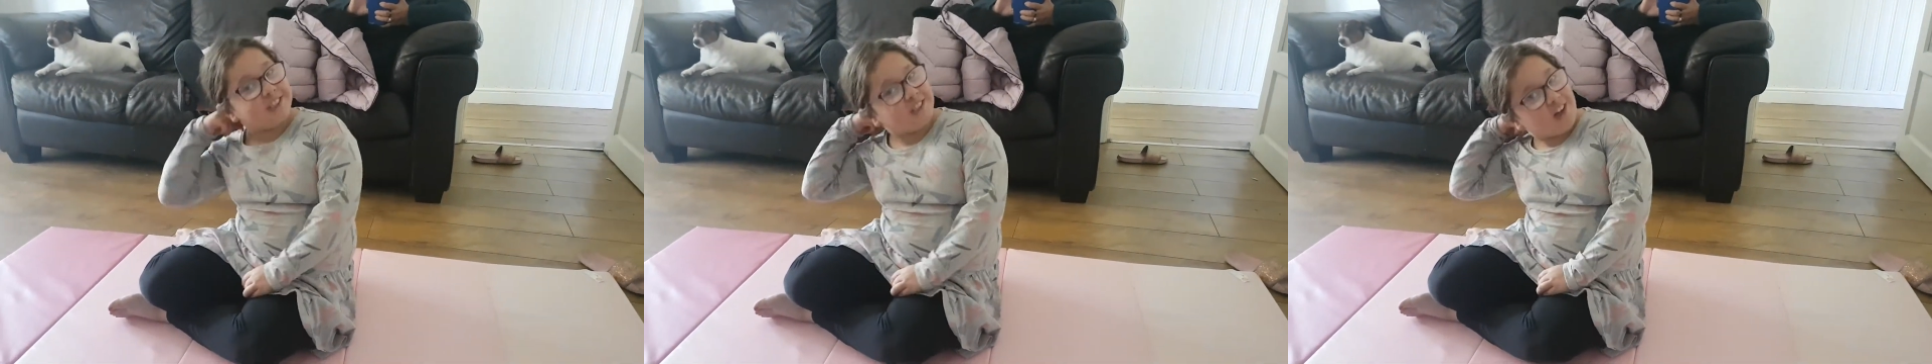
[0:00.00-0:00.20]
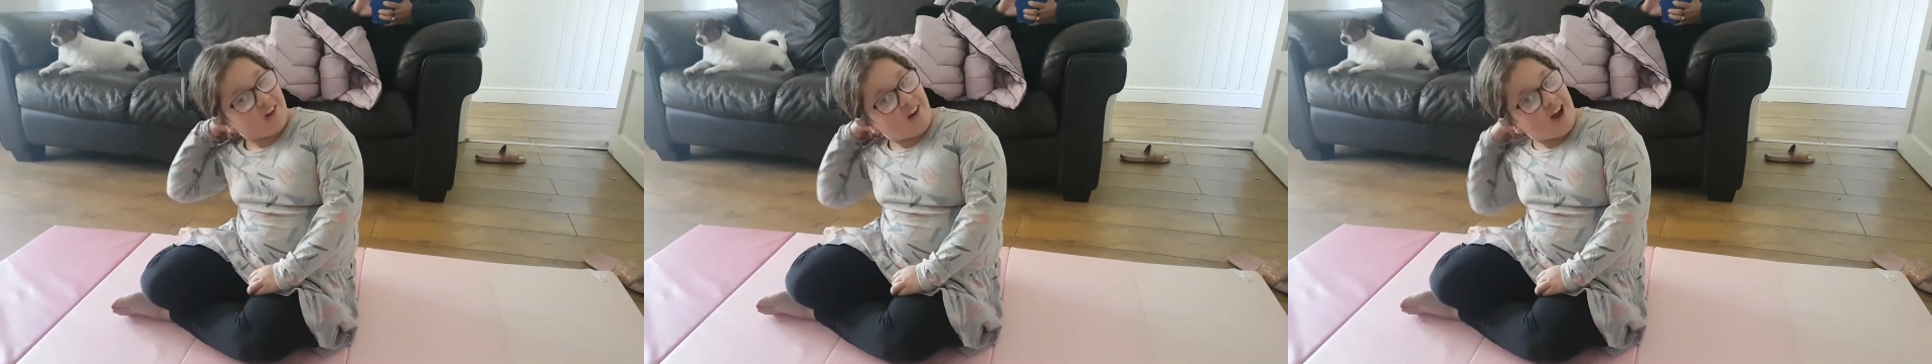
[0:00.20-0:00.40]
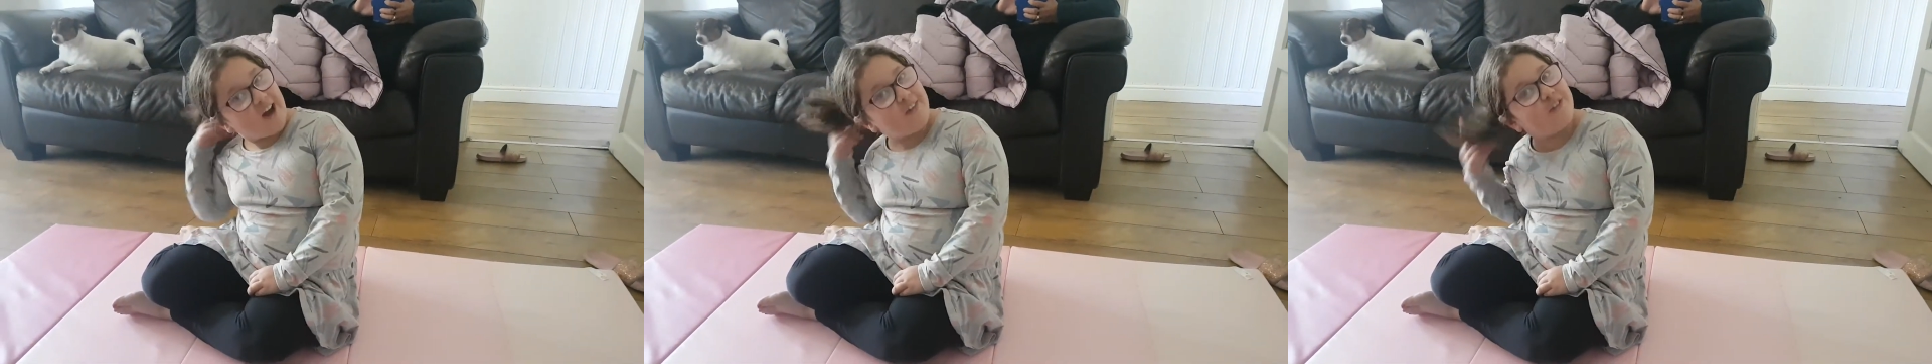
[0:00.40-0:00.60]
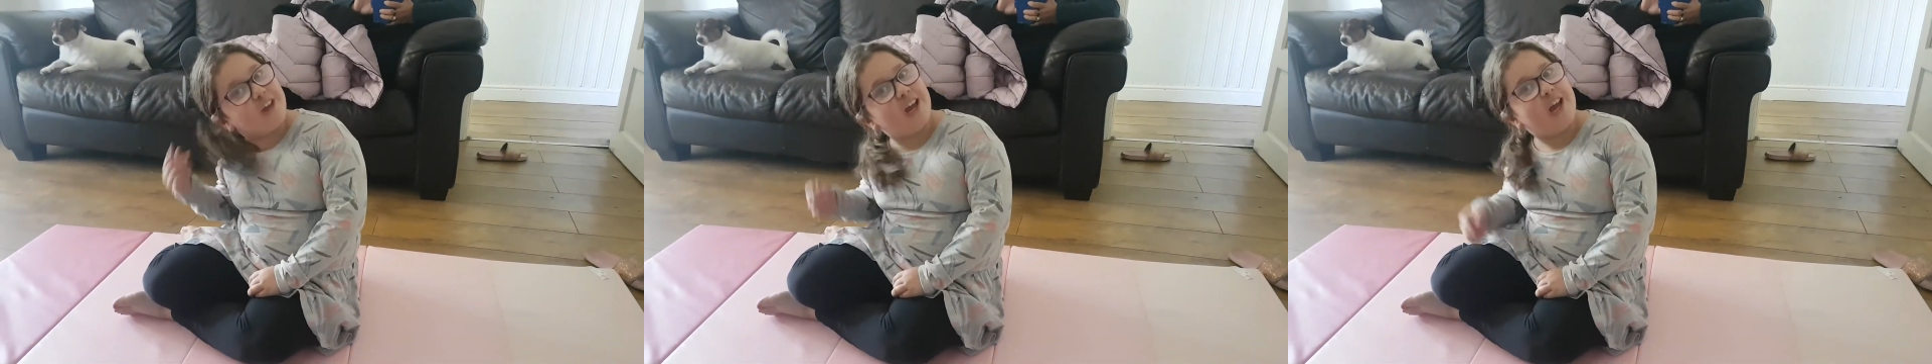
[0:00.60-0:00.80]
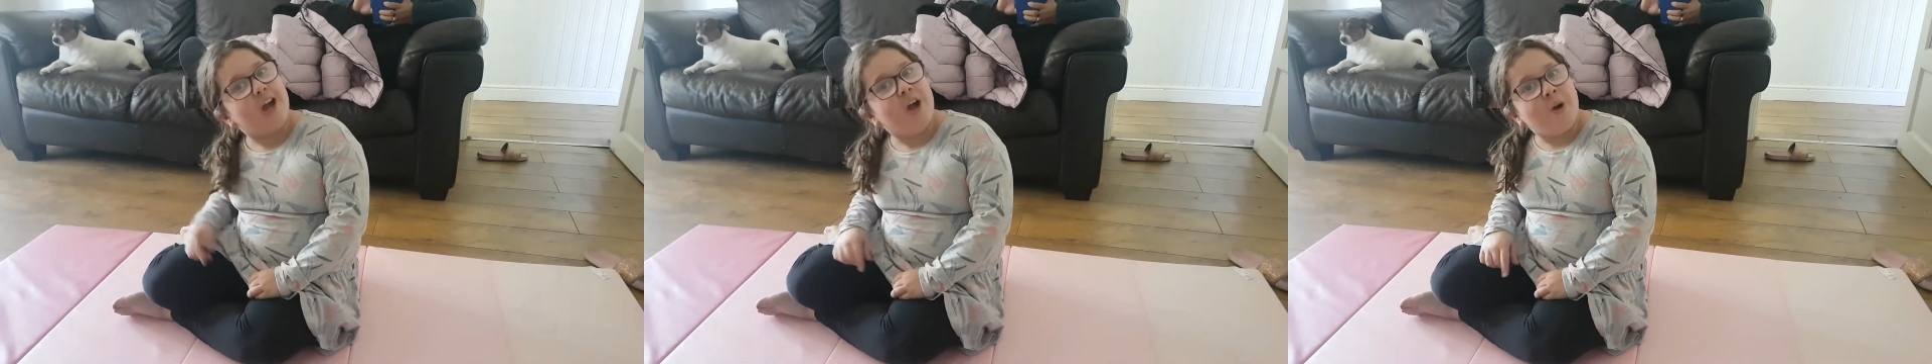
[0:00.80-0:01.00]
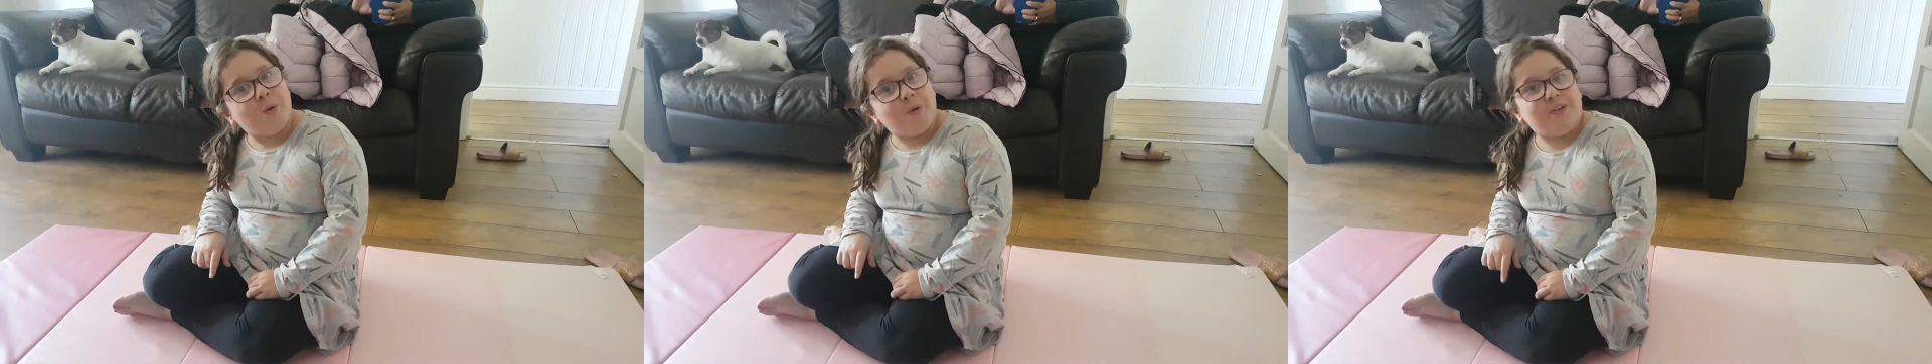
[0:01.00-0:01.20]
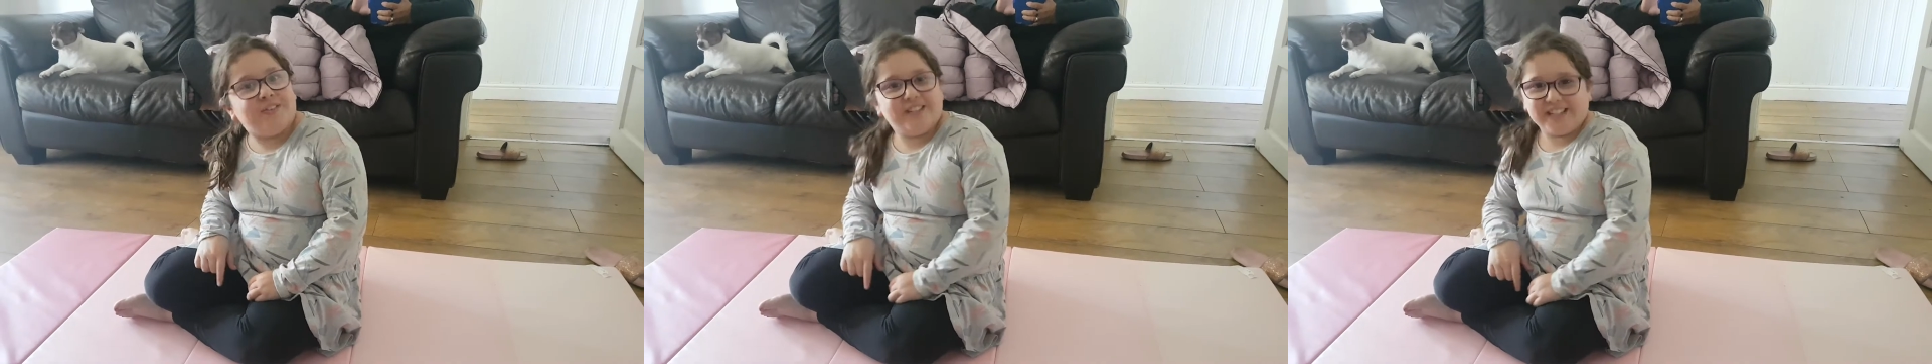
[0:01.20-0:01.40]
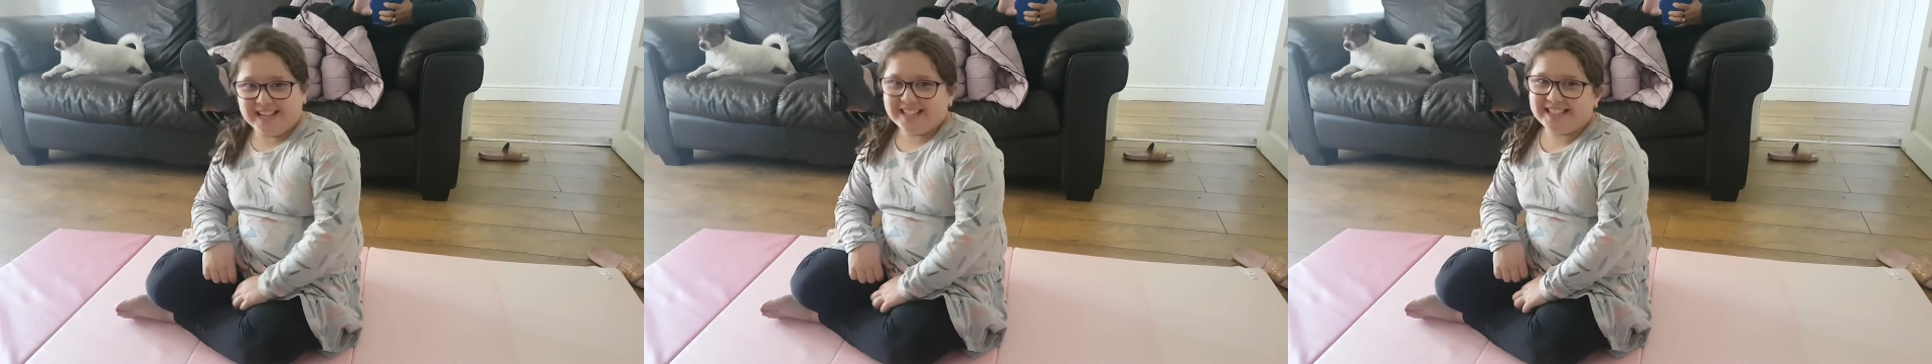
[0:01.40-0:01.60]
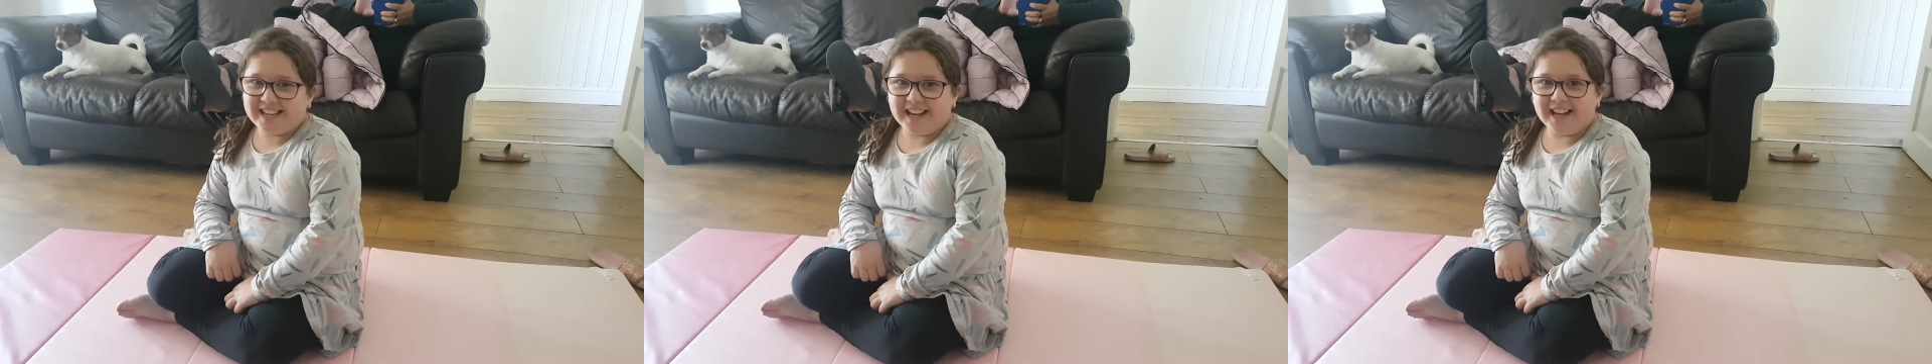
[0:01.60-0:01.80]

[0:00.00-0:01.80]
So Crafty with ZT.